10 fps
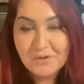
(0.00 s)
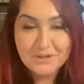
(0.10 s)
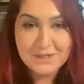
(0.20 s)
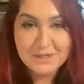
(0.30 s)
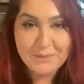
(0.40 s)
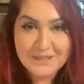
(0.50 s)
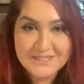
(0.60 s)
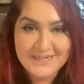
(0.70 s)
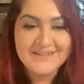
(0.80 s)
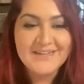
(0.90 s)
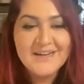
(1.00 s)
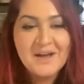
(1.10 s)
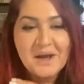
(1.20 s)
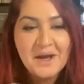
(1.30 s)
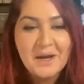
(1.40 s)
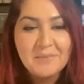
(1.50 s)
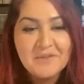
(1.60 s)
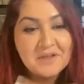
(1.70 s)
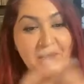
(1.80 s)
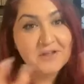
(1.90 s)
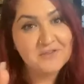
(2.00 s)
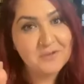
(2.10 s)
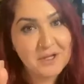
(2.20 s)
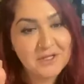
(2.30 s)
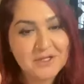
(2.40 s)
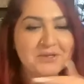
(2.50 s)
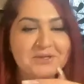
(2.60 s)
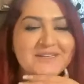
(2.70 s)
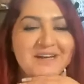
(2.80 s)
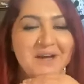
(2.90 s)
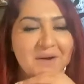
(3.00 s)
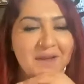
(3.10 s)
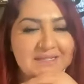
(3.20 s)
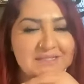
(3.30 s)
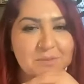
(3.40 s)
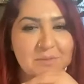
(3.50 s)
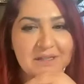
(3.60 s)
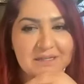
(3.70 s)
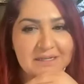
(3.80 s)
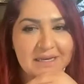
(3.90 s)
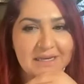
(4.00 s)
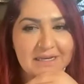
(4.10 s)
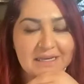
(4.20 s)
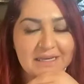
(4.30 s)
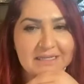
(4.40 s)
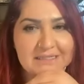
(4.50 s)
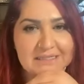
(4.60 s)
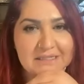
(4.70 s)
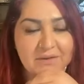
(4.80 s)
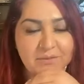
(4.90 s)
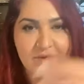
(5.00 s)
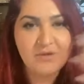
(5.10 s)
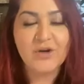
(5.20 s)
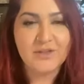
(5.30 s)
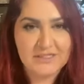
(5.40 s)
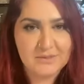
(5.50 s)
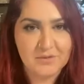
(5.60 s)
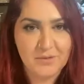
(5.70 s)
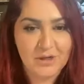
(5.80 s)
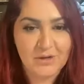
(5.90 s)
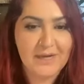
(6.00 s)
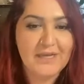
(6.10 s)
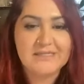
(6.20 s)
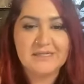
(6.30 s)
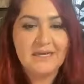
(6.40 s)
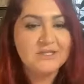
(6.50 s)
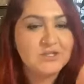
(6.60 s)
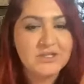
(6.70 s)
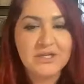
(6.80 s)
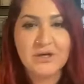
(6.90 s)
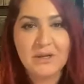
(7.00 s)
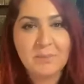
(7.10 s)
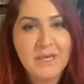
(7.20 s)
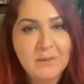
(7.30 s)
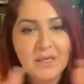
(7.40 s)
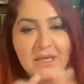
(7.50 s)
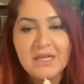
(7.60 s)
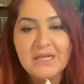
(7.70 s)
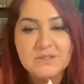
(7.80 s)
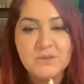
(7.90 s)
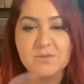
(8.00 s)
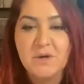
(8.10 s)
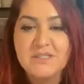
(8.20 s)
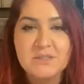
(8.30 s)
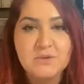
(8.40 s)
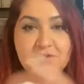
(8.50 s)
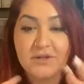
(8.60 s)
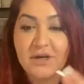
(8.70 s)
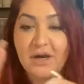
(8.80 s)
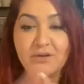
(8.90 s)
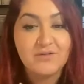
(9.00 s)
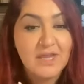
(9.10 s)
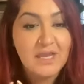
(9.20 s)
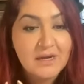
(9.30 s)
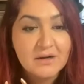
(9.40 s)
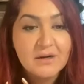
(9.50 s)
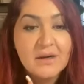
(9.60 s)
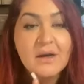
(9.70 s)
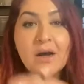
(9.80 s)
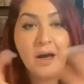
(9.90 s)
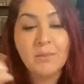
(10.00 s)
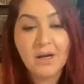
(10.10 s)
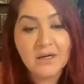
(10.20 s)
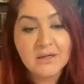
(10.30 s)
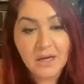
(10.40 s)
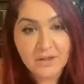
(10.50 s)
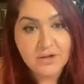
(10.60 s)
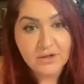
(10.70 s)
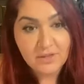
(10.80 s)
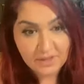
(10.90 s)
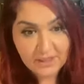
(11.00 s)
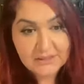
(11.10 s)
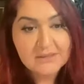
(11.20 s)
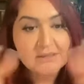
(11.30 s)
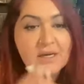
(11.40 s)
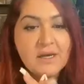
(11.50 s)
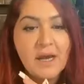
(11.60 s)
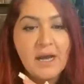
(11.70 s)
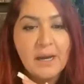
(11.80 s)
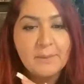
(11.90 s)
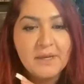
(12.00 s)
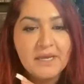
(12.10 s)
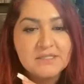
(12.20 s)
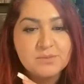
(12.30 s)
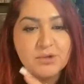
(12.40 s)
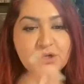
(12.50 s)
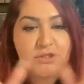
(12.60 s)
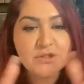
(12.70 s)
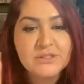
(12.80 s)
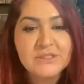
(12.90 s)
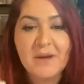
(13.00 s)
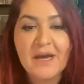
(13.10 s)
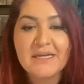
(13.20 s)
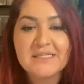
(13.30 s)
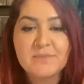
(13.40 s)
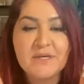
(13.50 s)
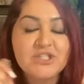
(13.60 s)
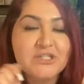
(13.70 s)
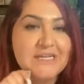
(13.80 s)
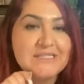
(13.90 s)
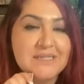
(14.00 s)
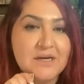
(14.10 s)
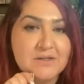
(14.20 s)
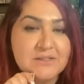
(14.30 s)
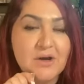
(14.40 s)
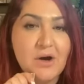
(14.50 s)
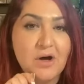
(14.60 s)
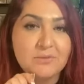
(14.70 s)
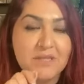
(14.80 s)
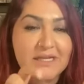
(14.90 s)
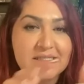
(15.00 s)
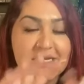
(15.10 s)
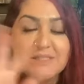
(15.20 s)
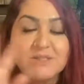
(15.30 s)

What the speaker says: I want to talk about melanin, the colorful molecule. Okay, so melanin is, we've heard this before, right? It's a naturally occurring pigment. It is responsible for the color of the hair, among other things. It's produced by specialized cells called melanocytes.